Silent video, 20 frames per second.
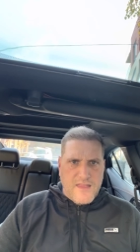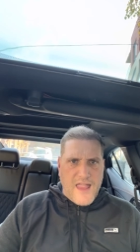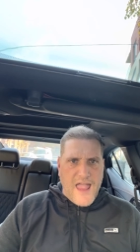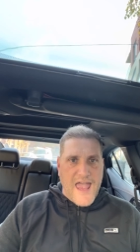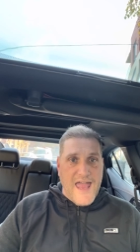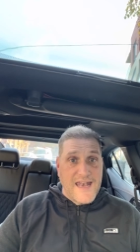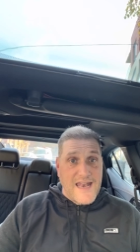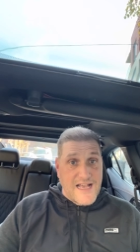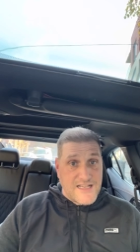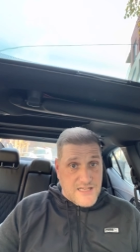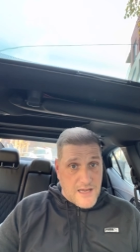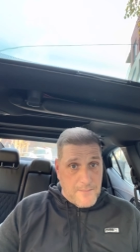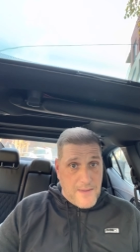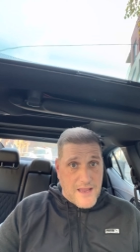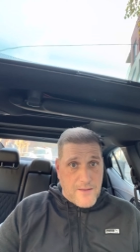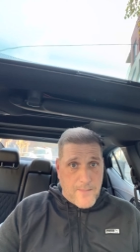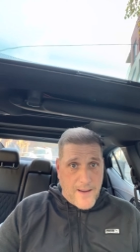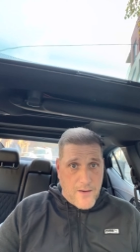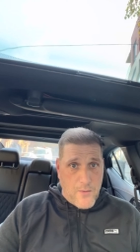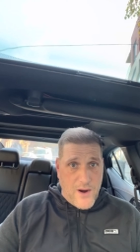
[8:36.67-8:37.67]
And as I
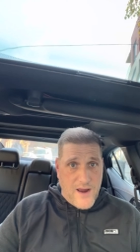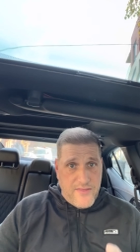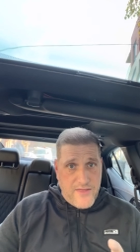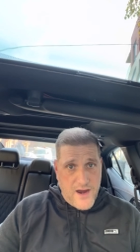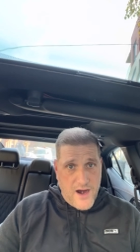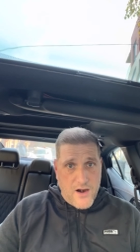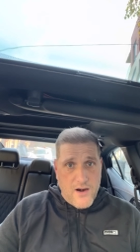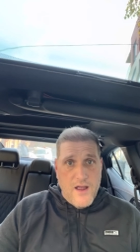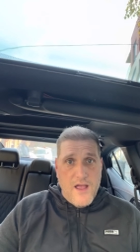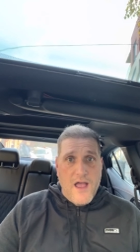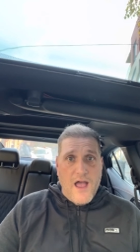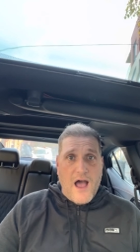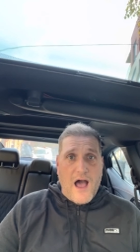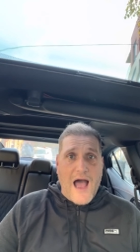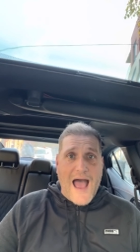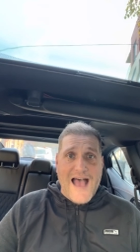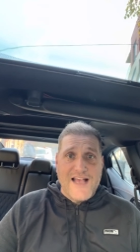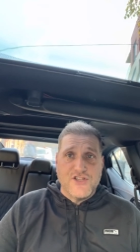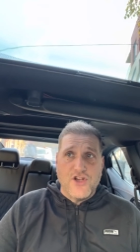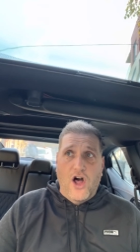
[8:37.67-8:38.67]
make my way there,
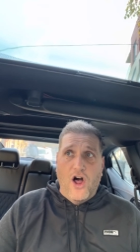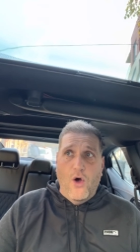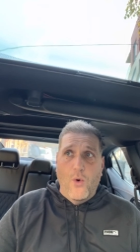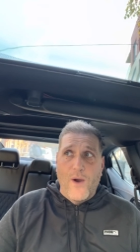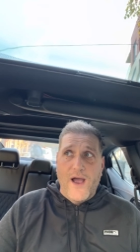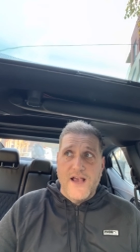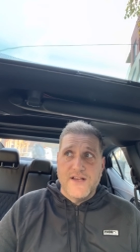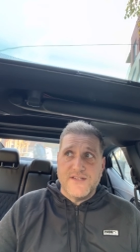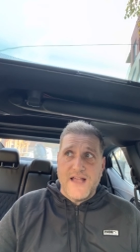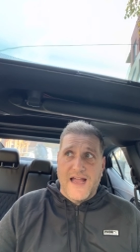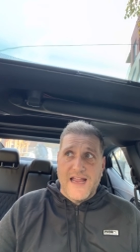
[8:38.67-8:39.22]
as always,